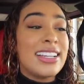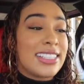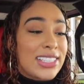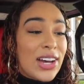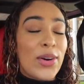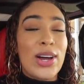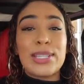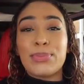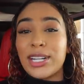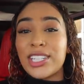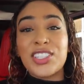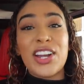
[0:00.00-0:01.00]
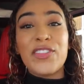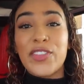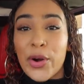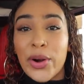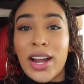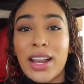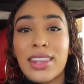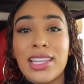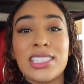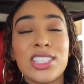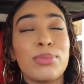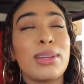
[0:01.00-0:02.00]
So it's pretty straightforward.
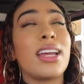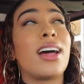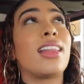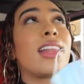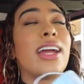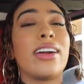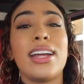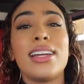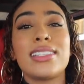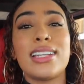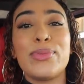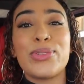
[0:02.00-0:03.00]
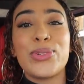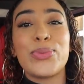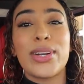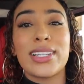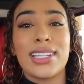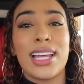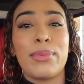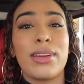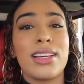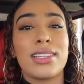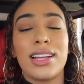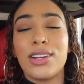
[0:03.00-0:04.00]
This should be hilarious. I'm super excited
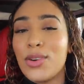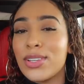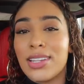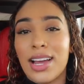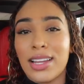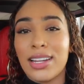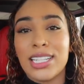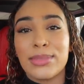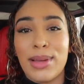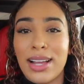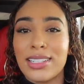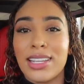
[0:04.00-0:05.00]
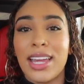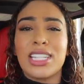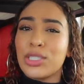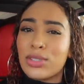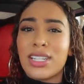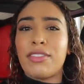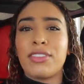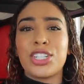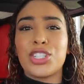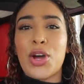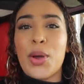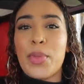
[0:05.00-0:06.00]
because I know he's not gonna expect it. This will
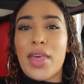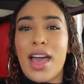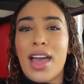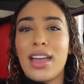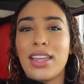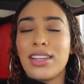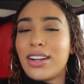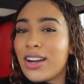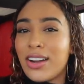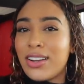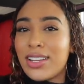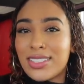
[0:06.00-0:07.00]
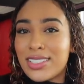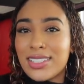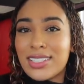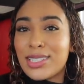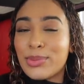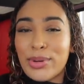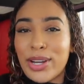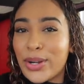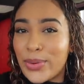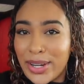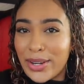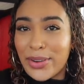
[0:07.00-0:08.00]
definitely show him that your girl is just the
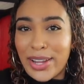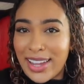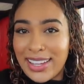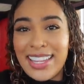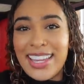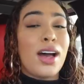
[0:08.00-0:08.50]
prank queen, okay?